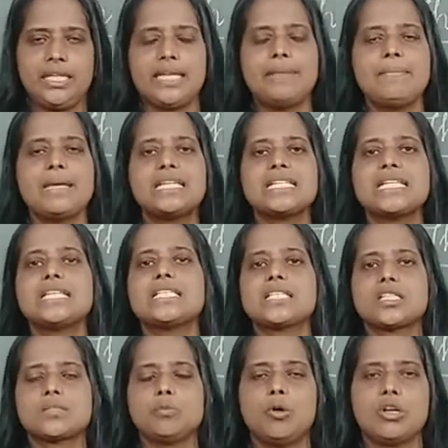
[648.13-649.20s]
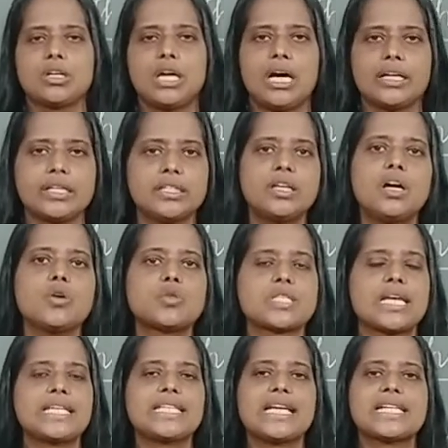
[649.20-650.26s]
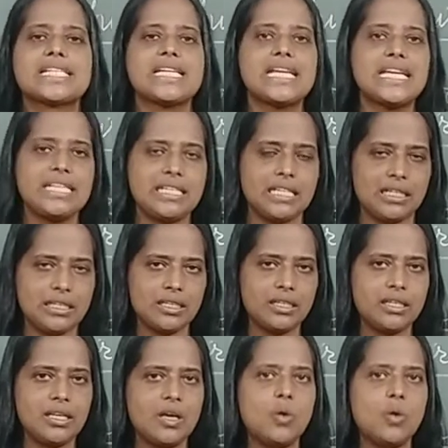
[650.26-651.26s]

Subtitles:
He maintains a small garden outside that area.